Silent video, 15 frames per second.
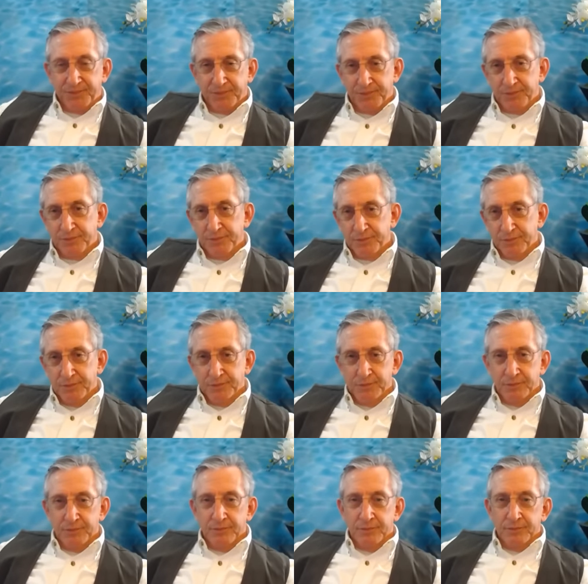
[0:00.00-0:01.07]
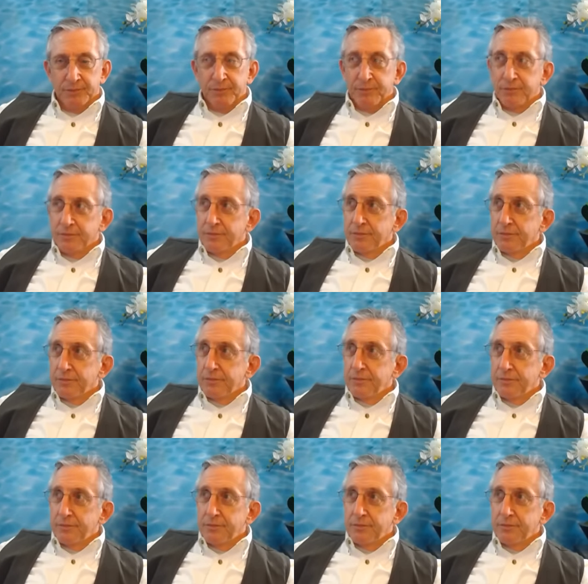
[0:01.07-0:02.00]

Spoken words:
Nothing is said.